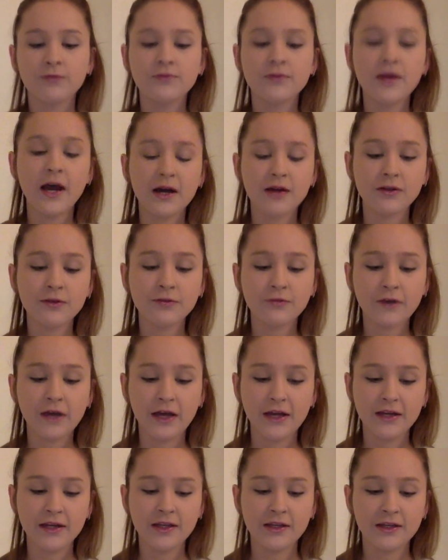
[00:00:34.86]
how to
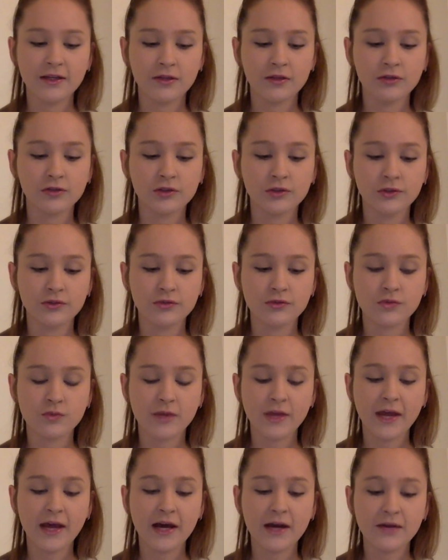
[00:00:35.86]
find hidden clues,
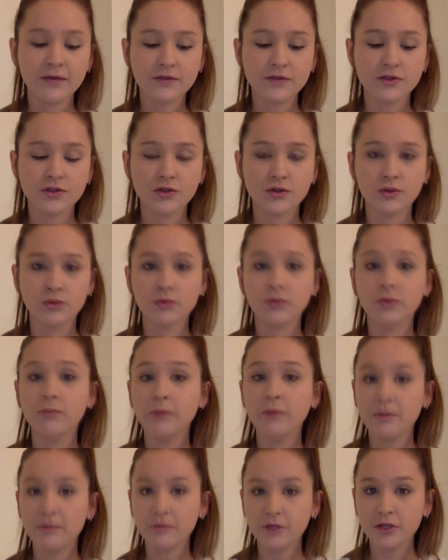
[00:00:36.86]
we have to
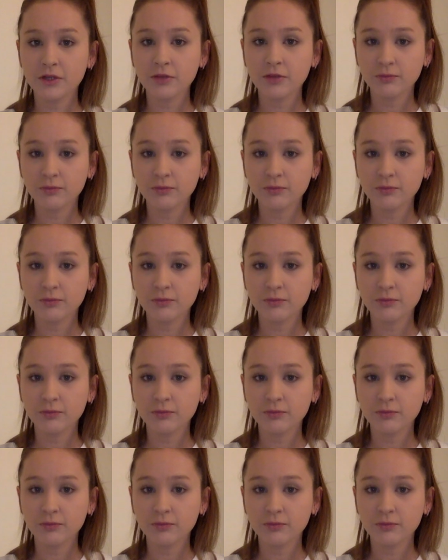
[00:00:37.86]
remember